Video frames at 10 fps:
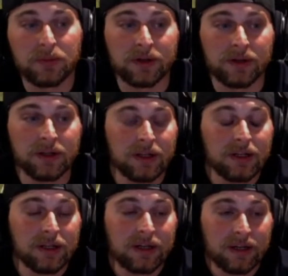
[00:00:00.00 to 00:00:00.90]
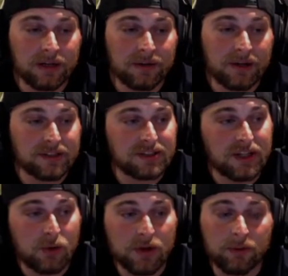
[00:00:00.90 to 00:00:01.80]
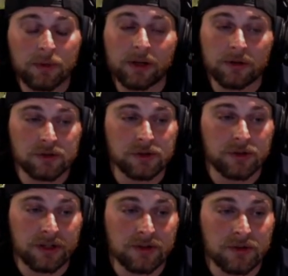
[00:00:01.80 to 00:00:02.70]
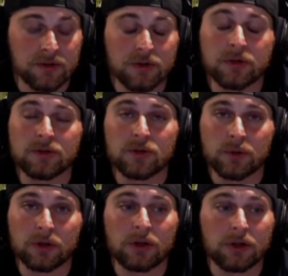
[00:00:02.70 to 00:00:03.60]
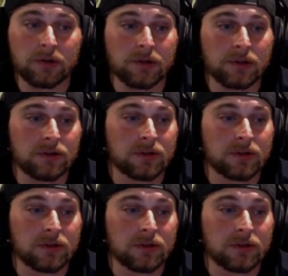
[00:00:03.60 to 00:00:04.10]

But not to take away from the other two, and I do enjoy the Super Conqueror.